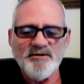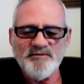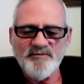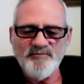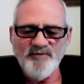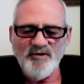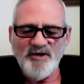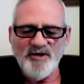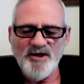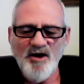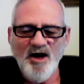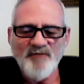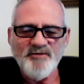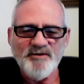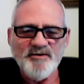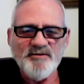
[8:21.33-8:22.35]
fairly
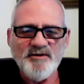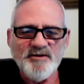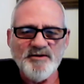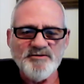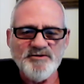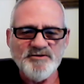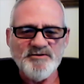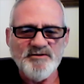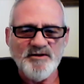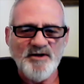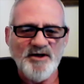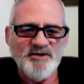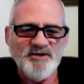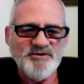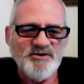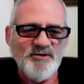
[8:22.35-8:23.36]
often, and just to
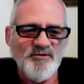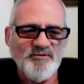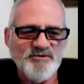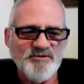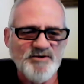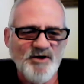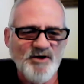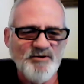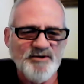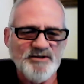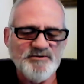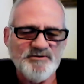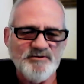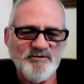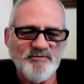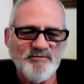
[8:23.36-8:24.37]
kind of see what it was doing.
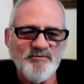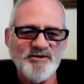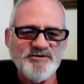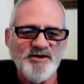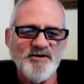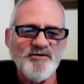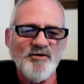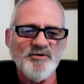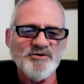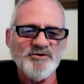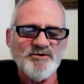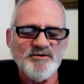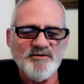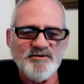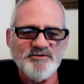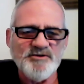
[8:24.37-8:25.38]
So once I noticed
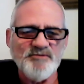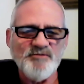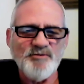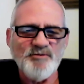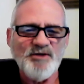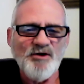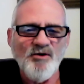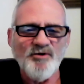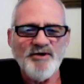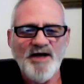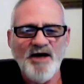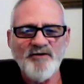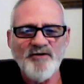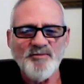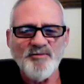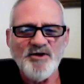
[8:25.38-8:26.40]
it seemed to be going
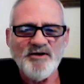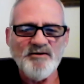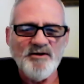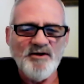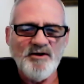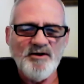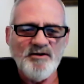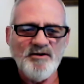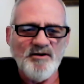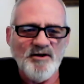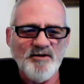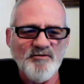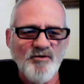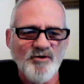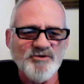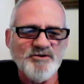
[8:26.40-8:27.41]
down a bit, then
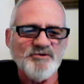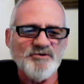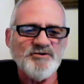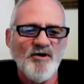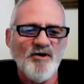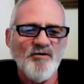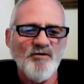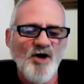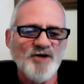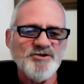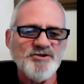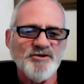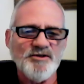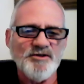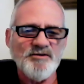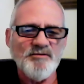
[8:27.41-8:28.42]
of course I started
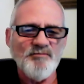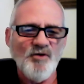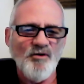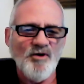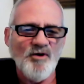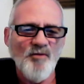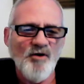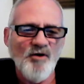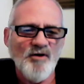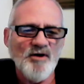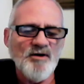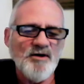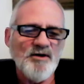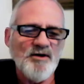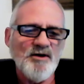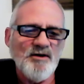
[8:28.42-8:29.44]
watching it more and
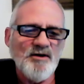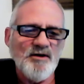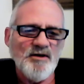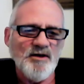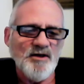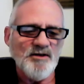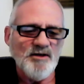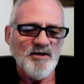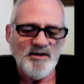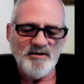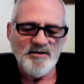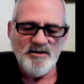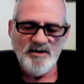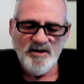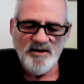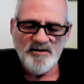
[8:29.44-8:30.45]
more. And
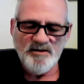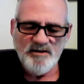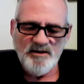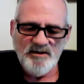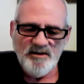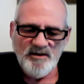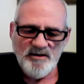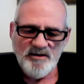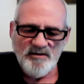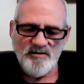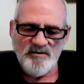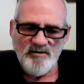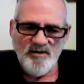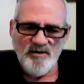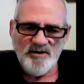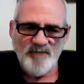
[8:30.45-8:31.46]
then,
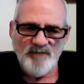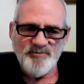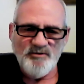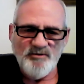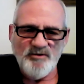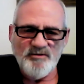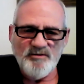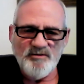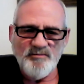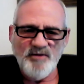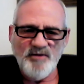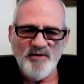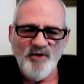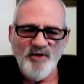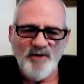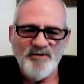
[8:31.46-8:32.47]

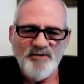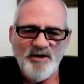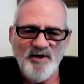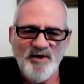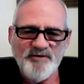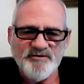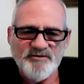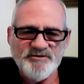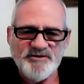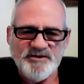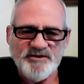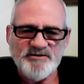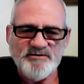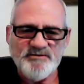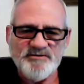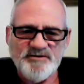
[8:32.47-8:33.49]
probably a month or
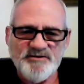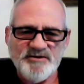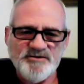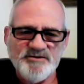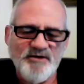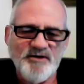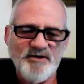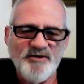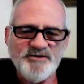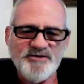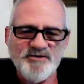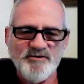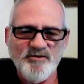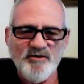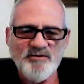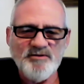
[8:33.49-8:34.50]
six or 8 weeks
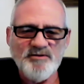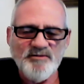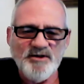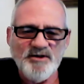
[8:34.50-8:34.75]
ago,